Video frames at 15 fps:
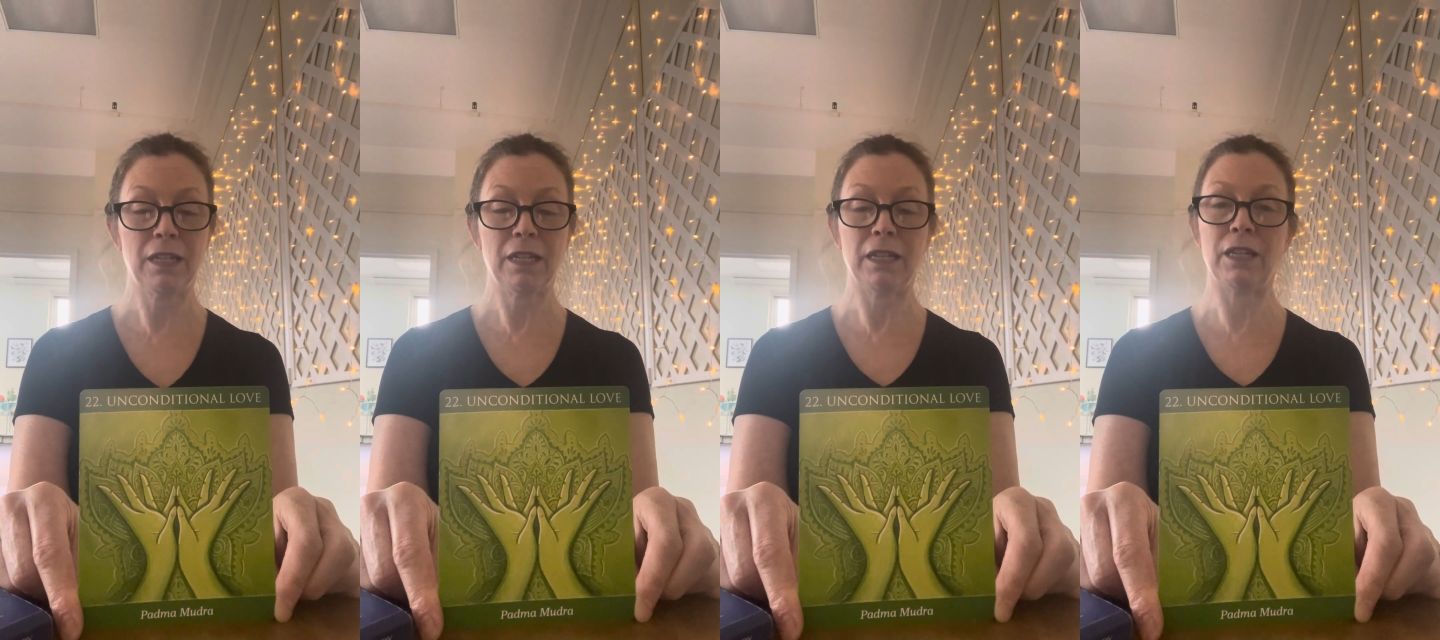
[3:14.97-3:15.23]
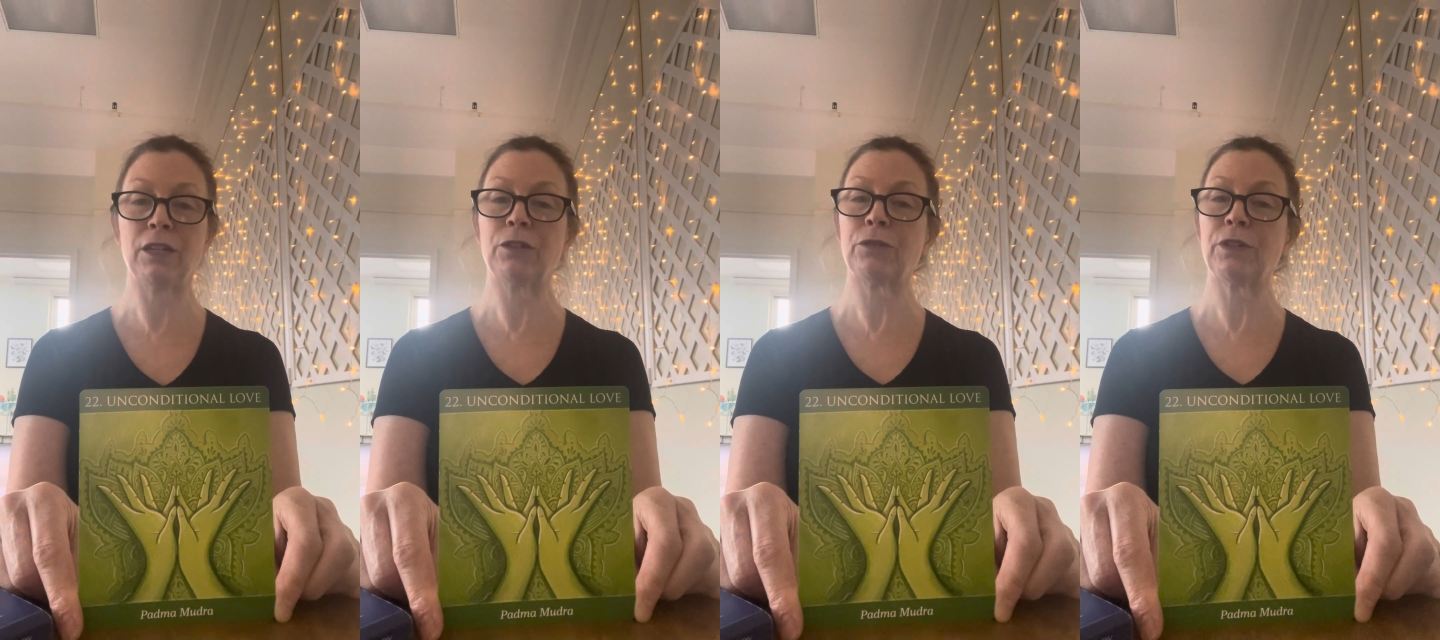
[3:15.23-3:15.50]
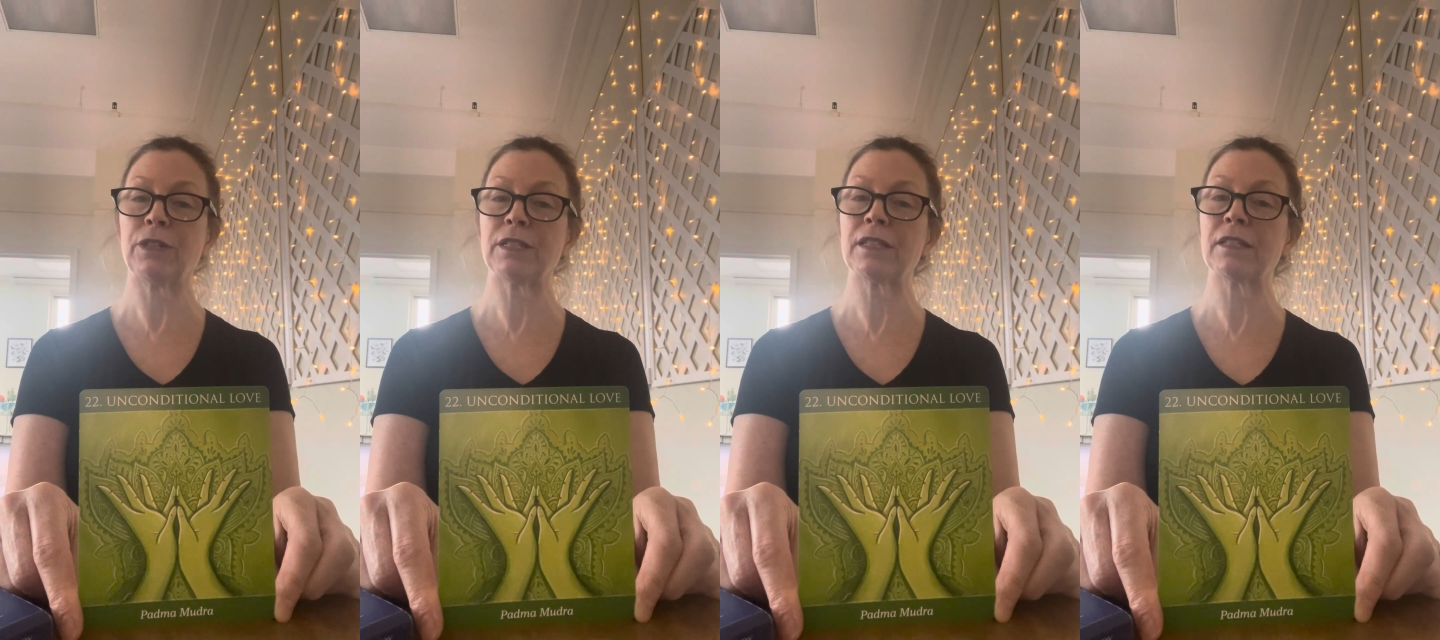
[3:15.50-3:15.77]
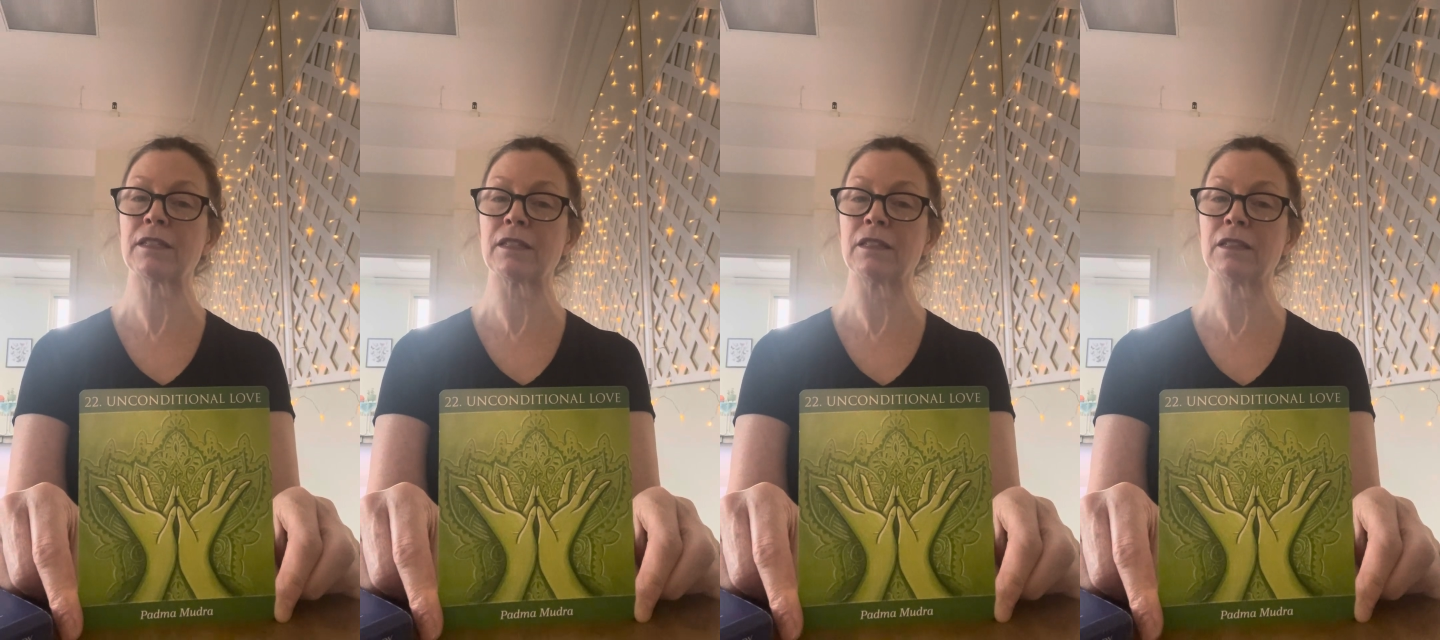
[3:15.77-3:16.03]

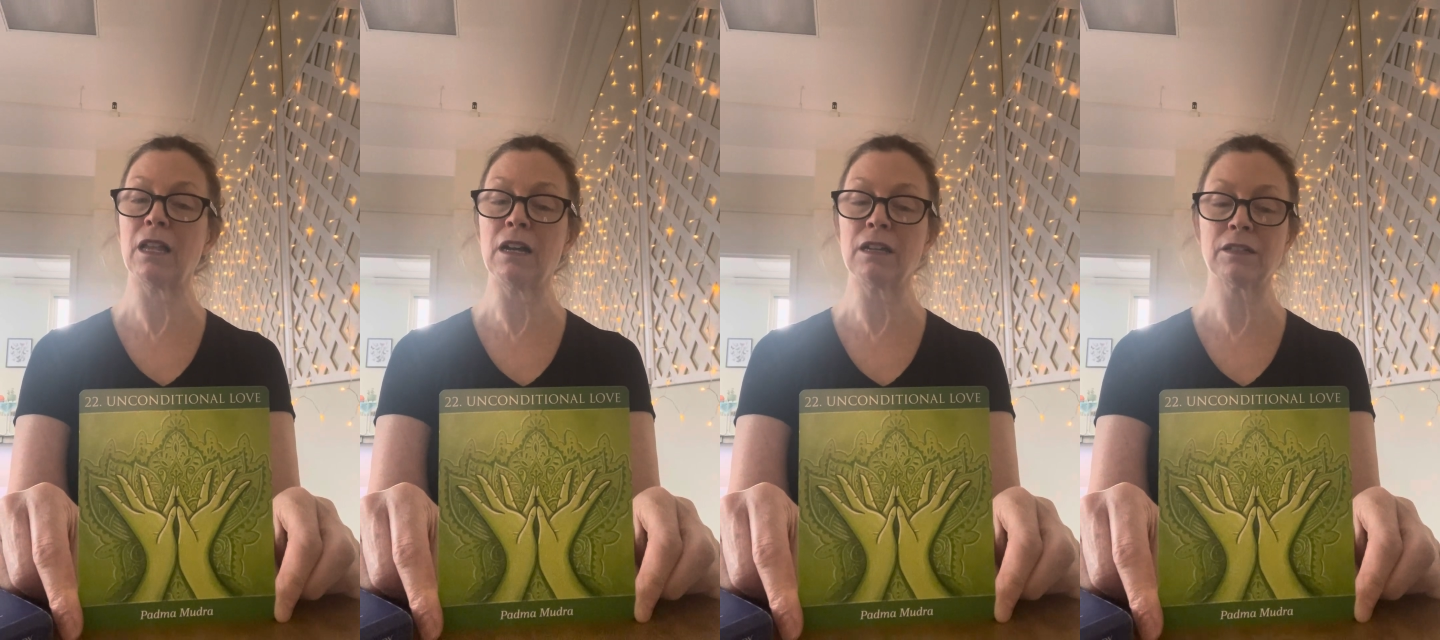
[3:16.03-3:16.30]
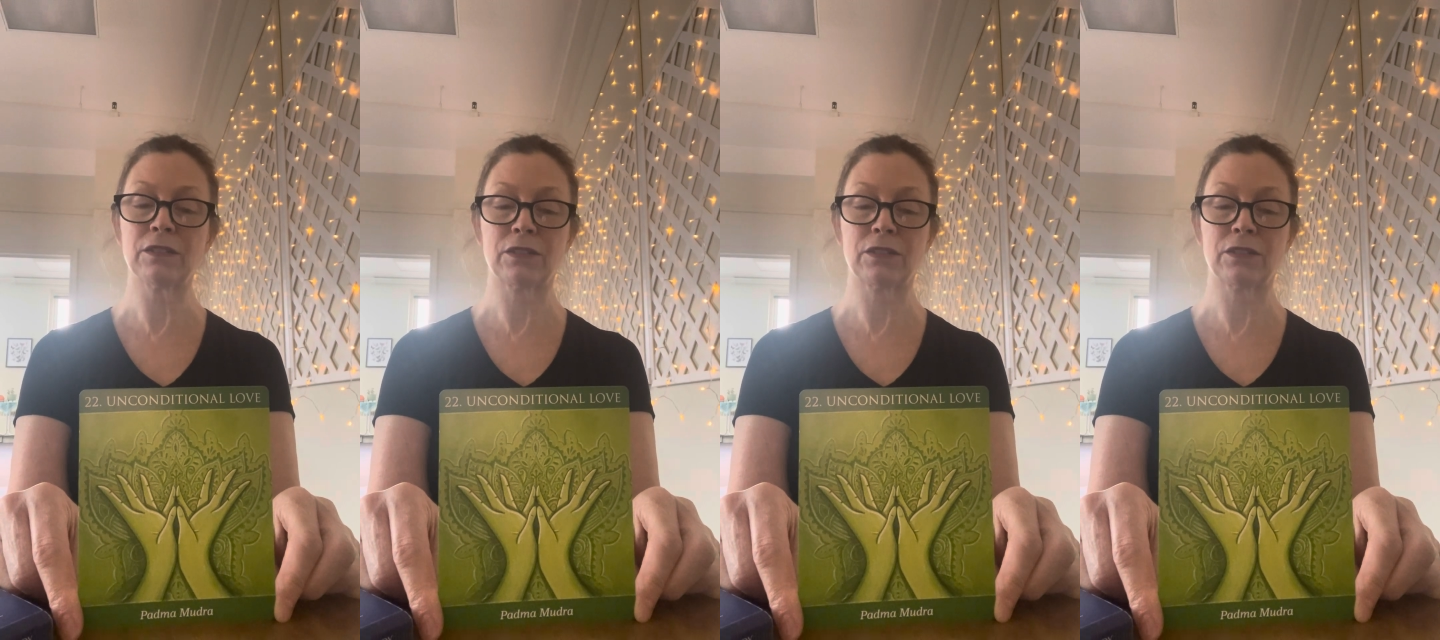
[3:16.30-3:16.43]
increases lung